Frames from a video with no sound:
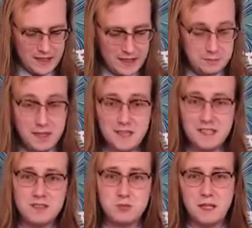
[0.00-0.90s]

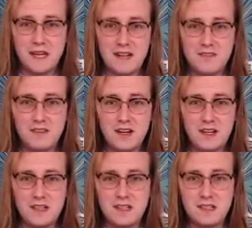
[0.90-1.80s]
because we have a
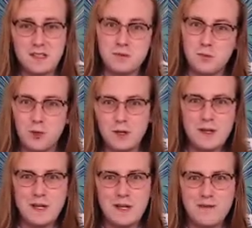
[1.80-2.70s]
little more
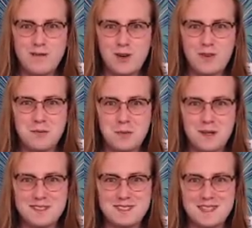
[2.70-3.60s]
involved
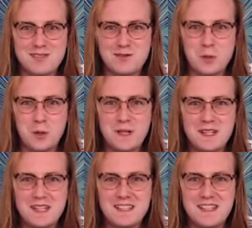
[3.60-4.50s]
process for
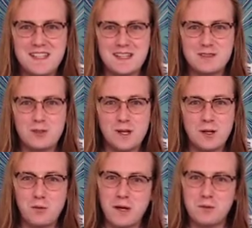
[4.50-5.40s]
today's drink,
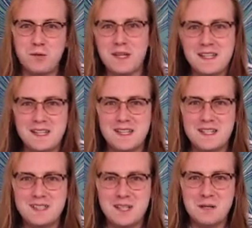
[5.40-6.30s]
why don't we
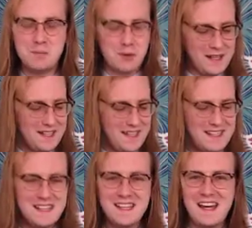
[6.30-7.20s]
jump right
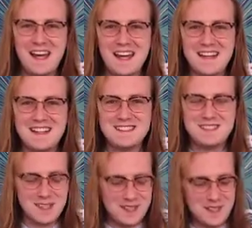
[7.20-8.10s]
in and get
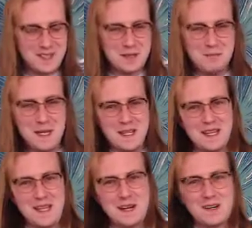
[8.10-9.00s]
started on
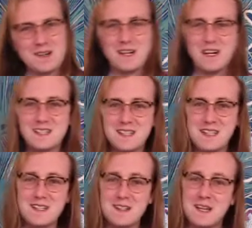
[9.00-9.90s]
making our
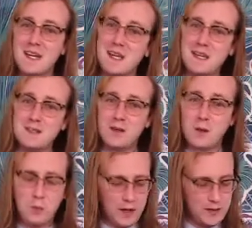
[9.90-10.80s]
cocktail Into the
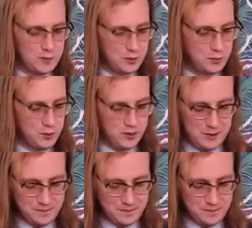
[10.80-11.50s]
Wilderwood.